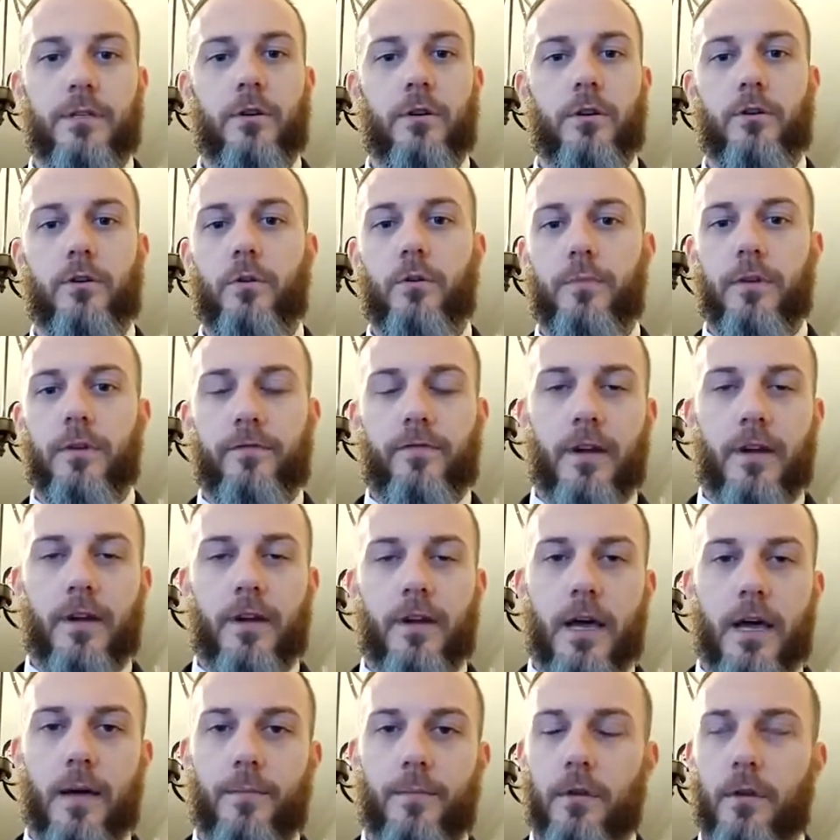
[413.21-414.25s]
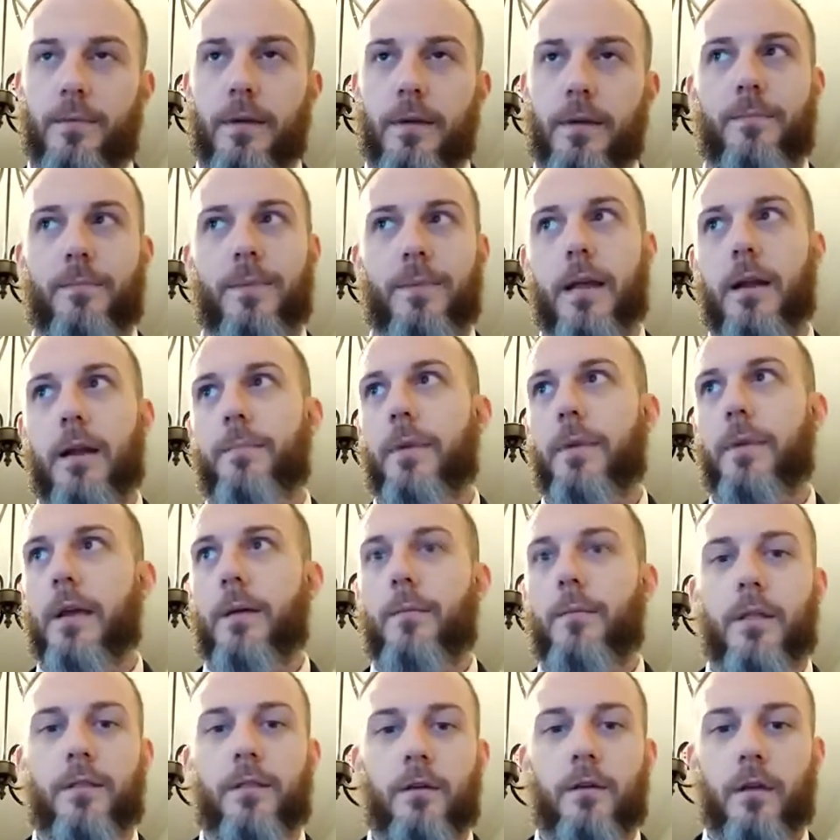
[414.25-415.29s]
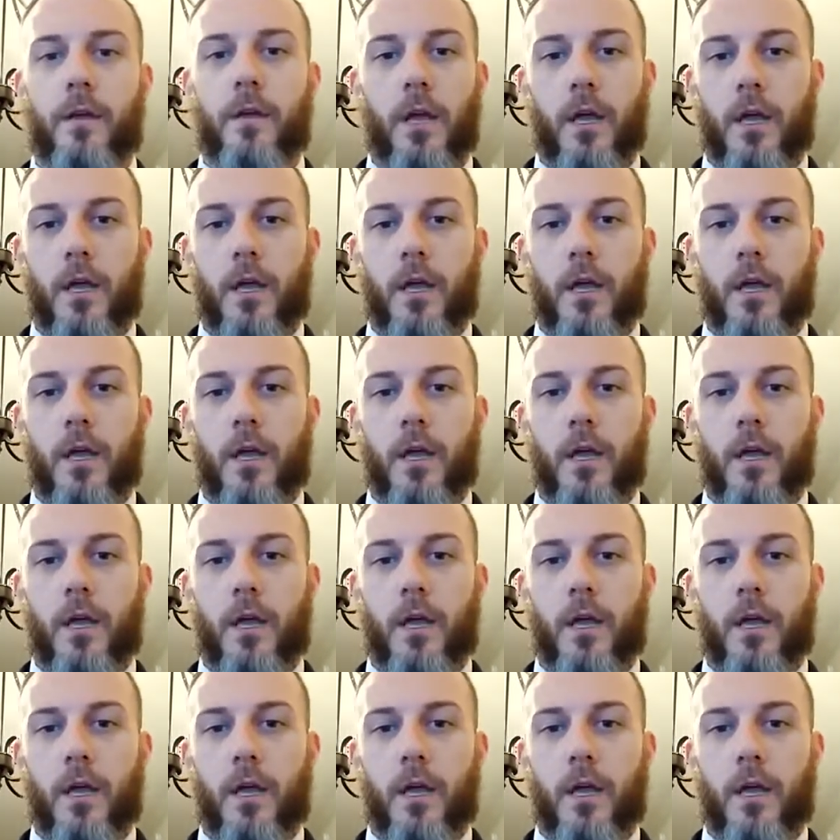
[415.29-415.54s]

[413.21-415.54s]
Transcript: You'll be phenomenal. I'm like, man, I'm on the,